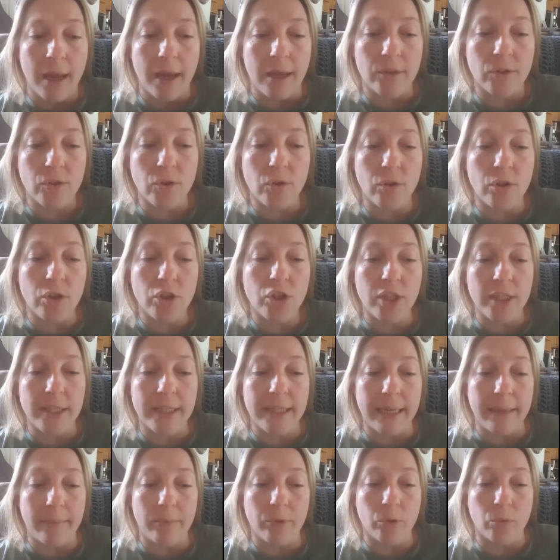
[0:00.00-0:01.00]
As soon as she
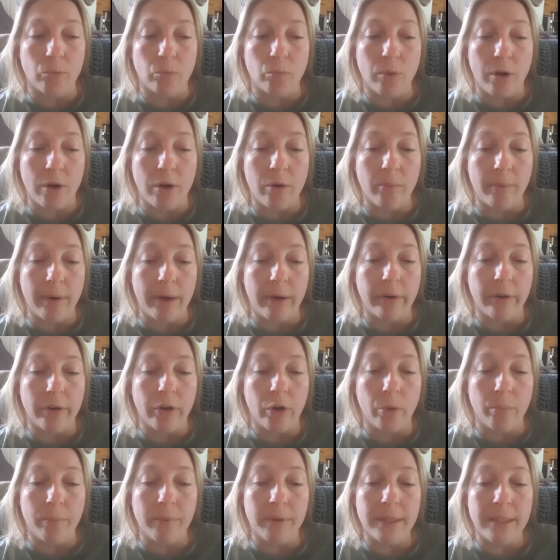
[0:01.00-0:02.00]
is able to run around
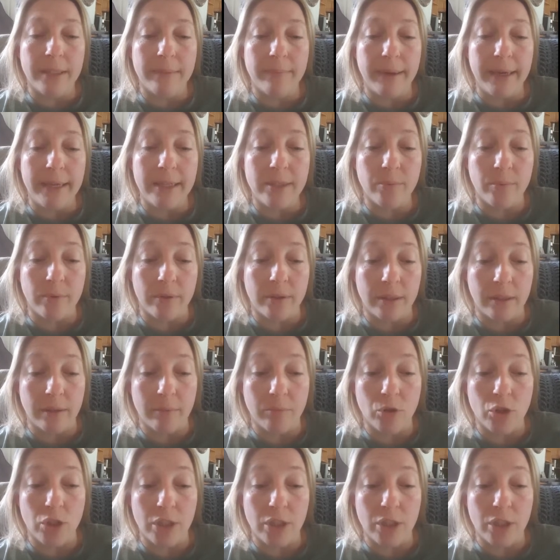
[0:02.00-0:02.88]
an open space with them,